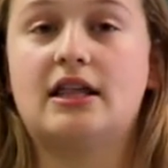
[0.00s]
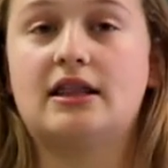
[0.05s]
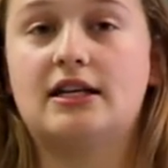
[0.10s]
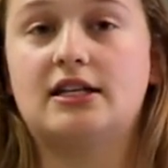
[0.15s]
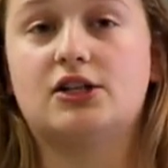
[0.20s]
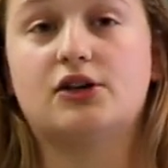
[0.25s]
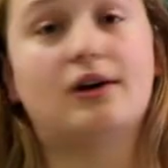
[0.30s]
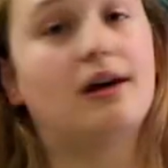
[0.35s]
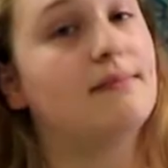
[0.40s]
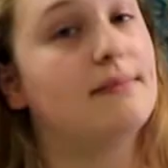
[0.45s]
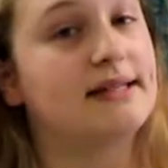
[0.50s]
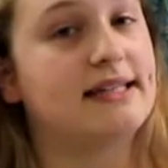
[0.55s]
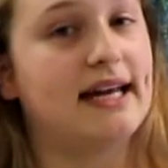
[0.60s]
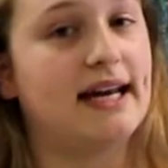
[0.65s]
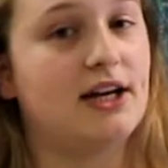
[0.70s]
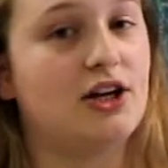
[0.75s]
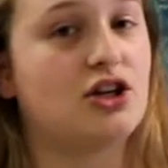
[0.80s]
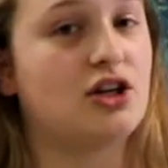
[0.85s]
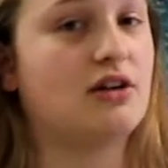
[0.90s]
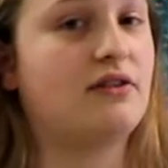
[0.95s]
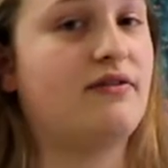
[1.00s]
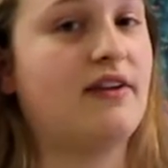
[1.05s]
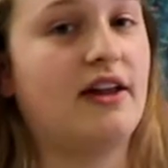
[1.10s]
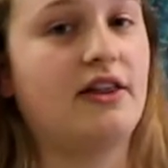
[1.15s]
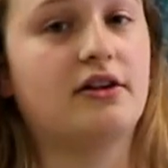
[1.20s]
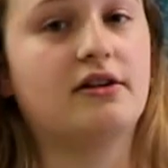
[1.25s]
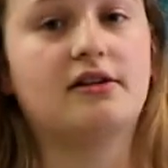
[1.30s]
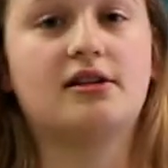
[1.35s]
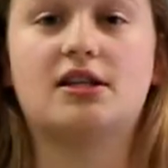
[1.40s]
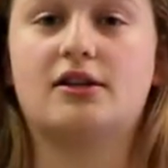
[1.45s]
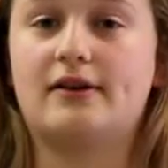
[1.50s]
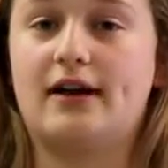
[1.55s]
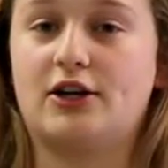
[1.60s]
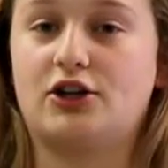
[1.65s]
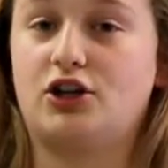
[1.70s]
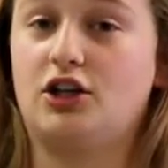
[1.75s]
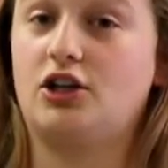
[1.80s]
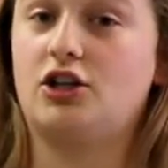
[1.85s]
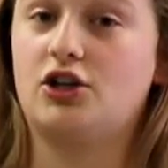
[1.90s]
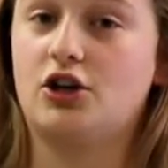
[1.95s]
These are imitation feathers. They're
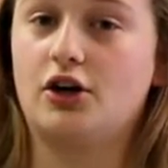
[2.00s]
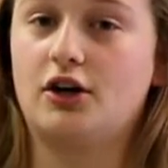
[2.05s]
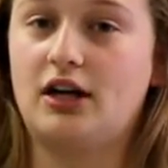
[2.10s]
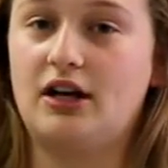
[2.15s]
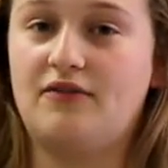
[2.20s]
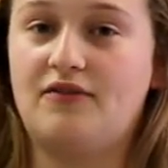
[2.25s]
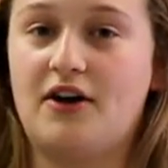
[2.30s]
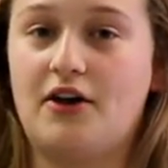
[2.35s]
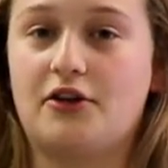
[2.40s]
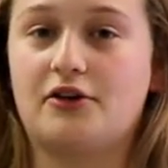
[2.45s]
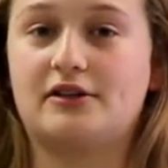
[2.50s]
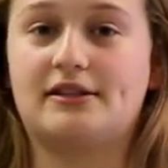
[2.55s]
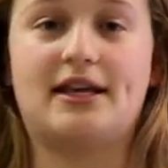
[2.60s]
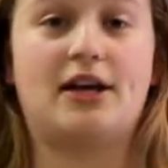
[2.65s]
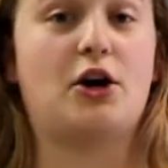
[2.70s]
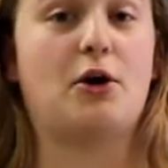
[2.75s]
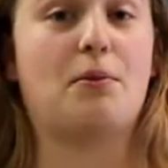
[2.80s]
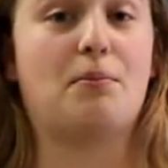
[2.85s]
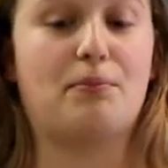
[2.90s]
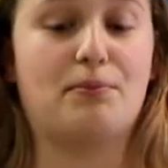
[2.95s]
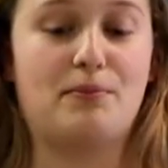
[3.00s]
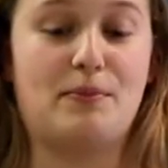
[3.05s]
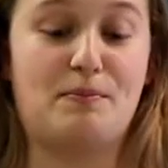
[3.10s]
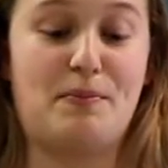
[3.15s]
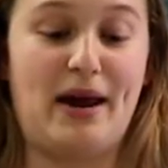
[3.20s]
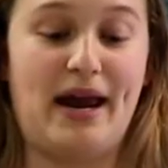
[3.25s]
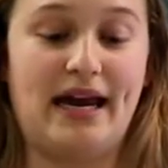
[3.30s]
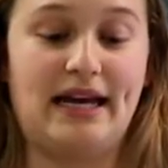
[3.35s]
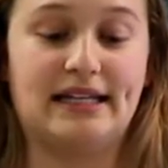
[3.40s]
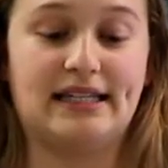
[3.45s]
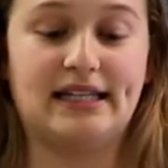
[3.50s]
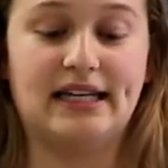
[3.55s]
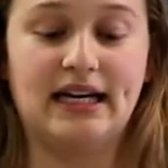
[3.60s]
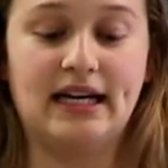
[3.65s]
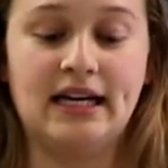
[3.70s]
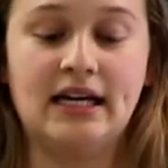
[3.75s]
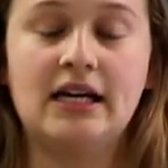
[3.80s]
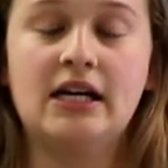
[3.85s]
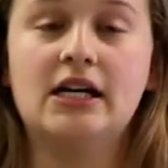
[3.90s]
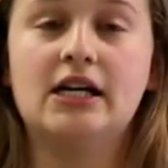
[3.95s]
actually turkey feathers that are
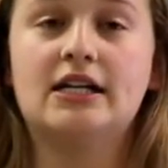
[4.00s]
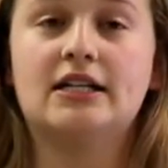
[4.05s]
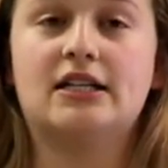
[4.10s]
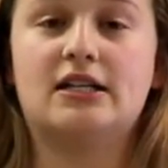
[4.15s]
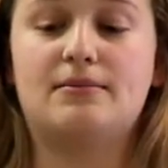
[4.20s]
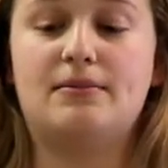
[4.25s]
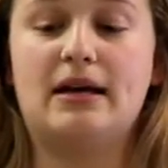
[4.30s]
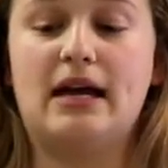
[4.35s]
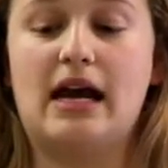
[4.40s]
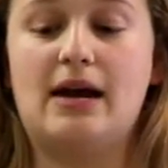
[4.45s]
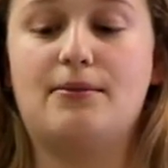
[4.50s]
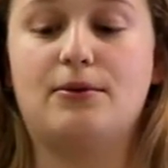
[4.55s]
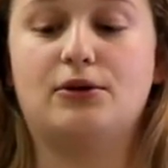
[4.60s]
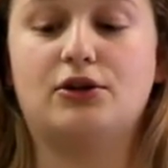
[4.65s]
painted to be able